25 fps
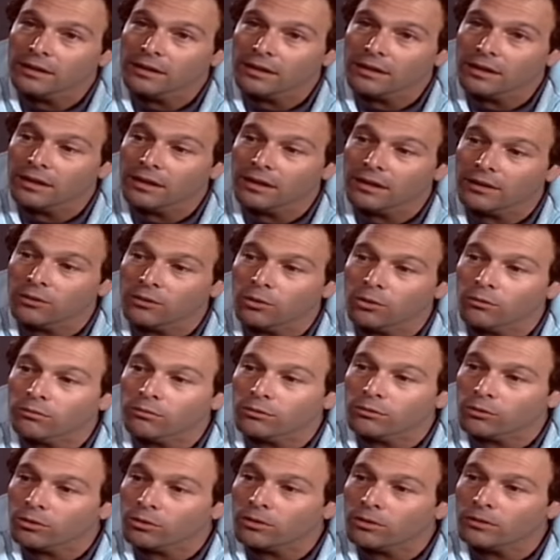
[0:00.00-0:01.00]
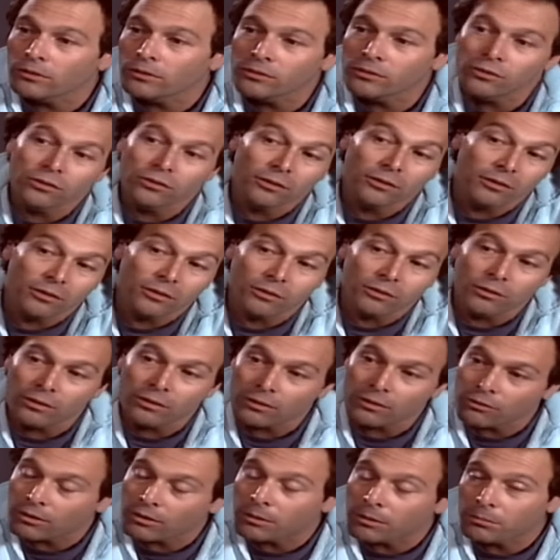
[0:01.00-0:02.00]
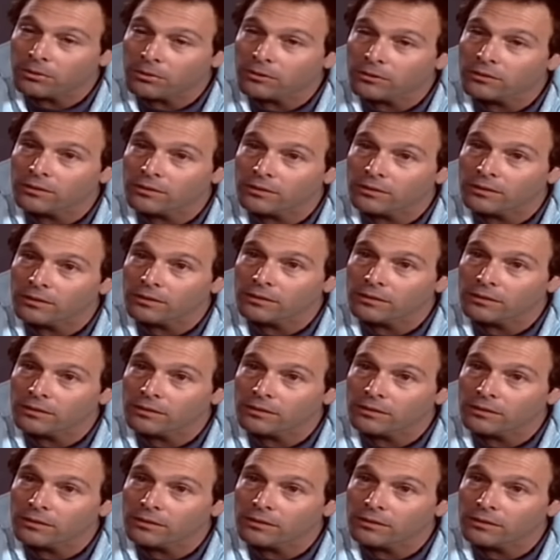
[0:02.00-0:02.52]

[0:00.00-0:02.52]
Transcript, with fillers: and overall just a great person.